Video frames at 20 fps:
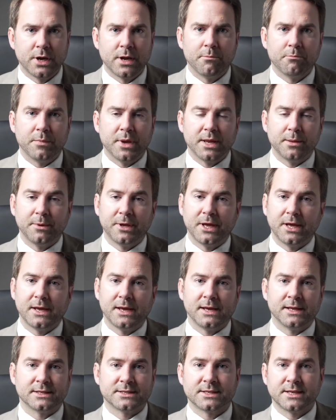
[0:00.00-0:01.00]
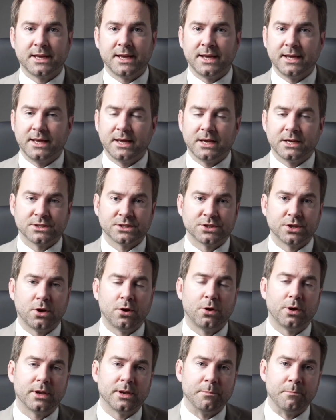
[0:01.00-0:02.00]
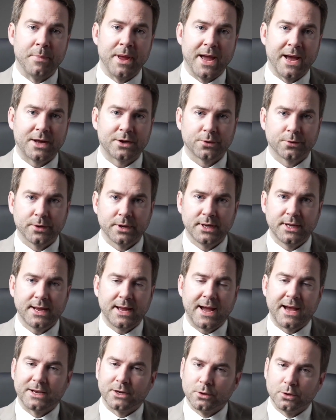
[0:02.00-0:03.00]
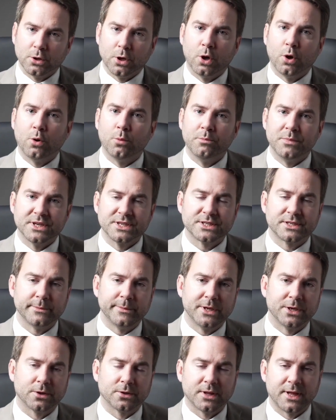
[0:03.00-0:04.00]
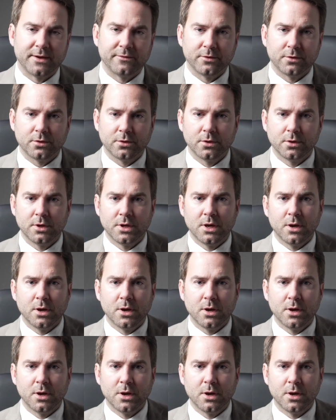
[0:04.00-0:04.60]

maybe it's a assault and battery at a low misdemeanor level,